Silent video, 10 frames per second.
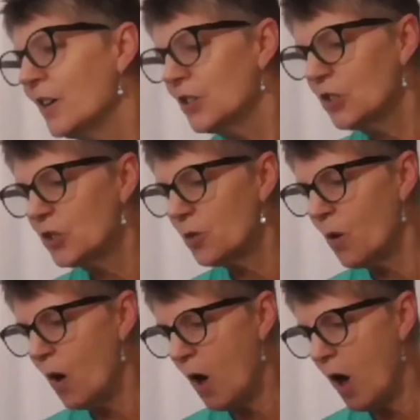
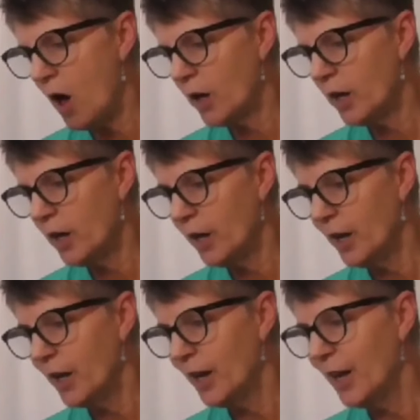strong
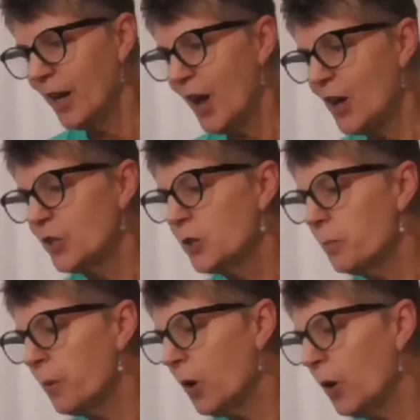to
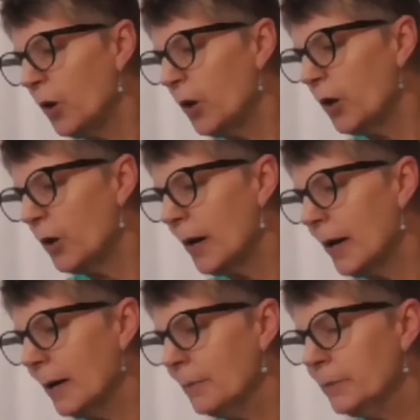pull her
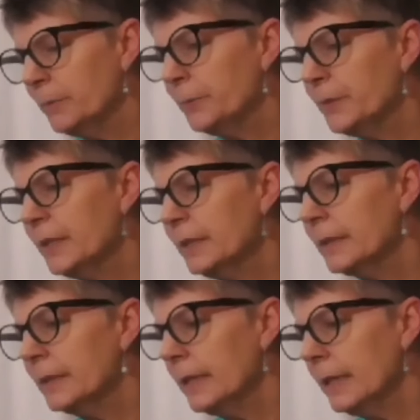up. Let's
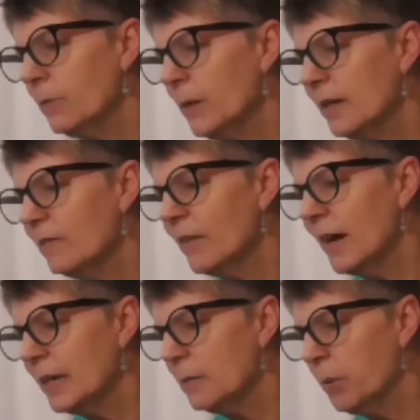see if we can
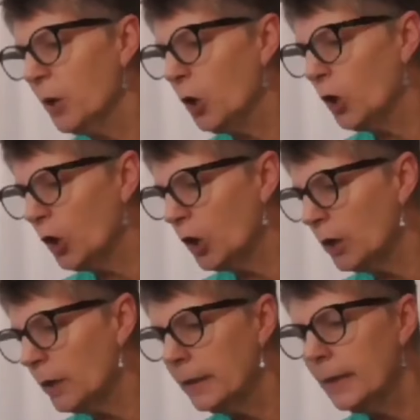find
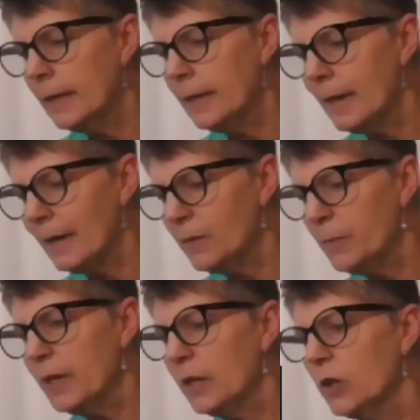pull. That
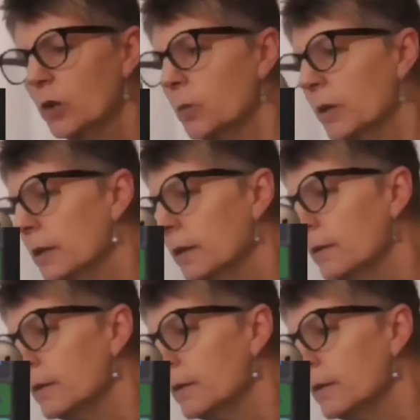would be a good one.